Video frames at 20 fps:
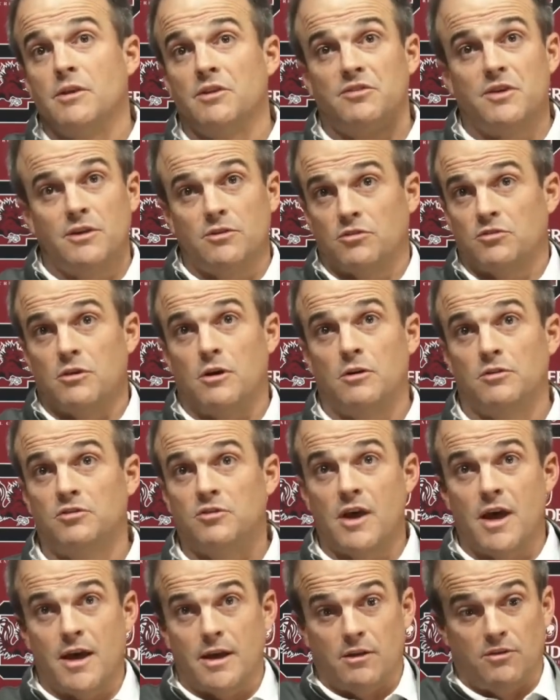I mean, it's not just all
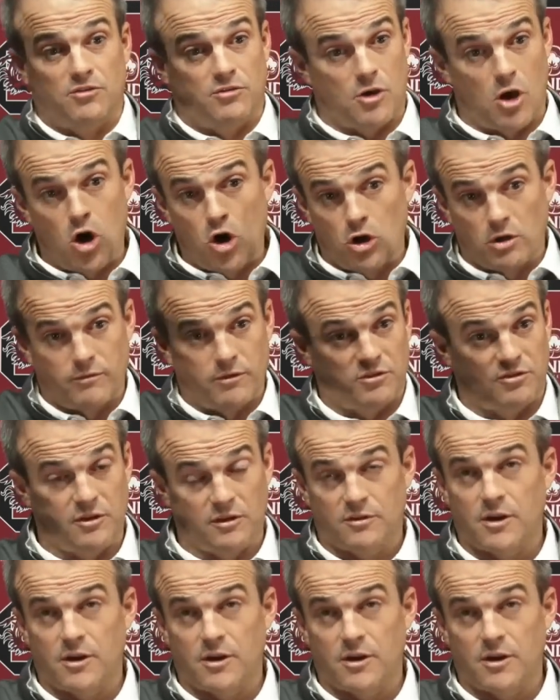Sad. It's all of us,